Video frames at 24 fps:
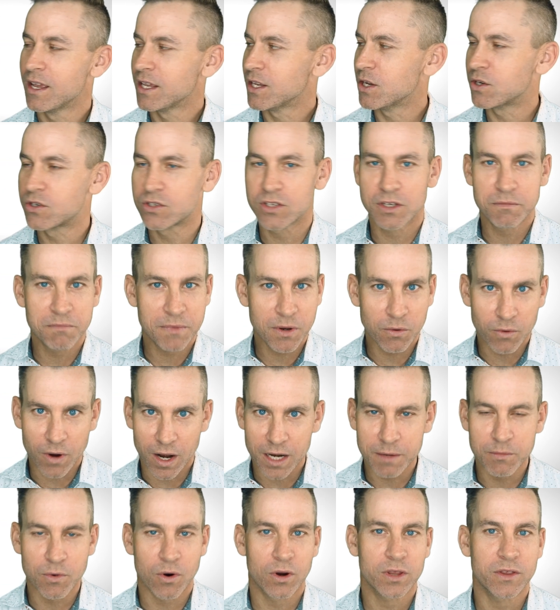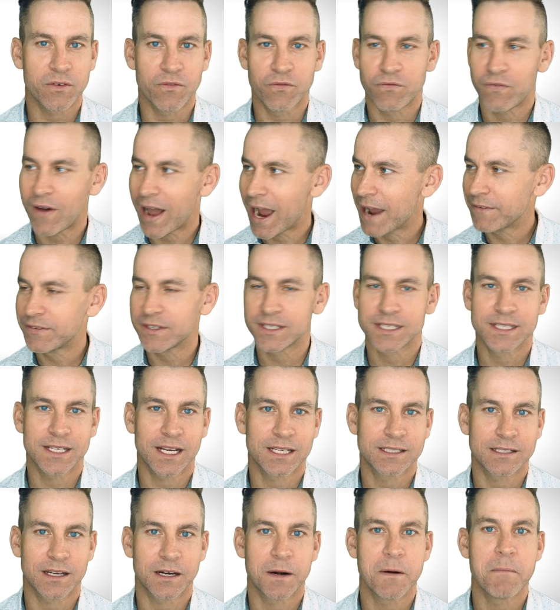You shouldn't be running more than 500 to
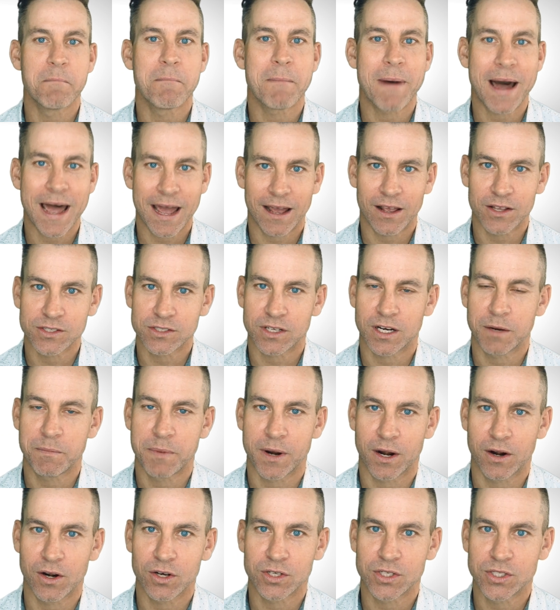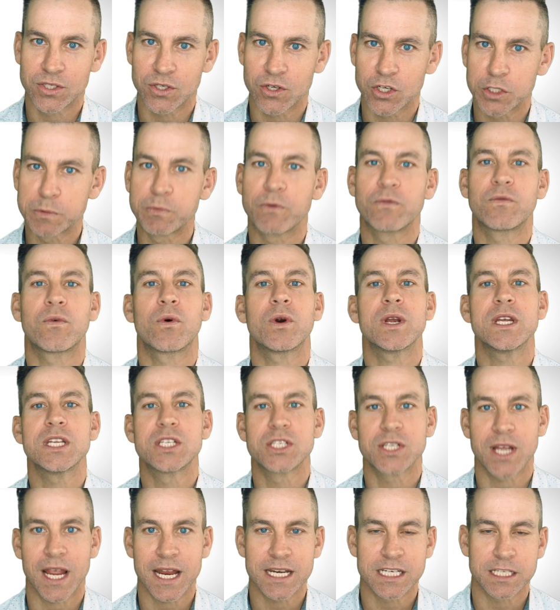600 miles on a pair of shoes before you
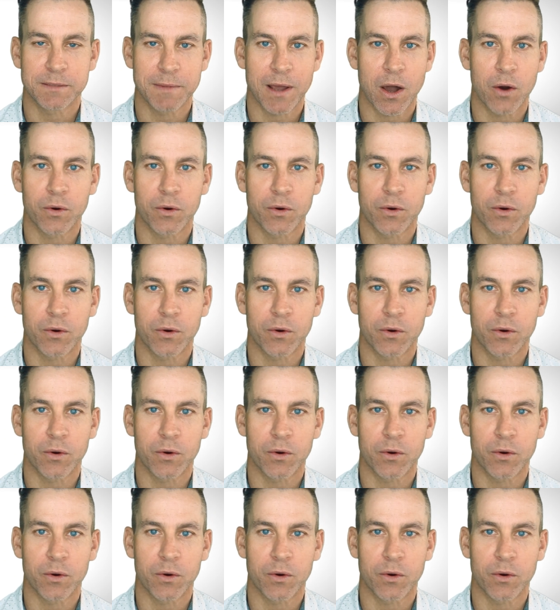change them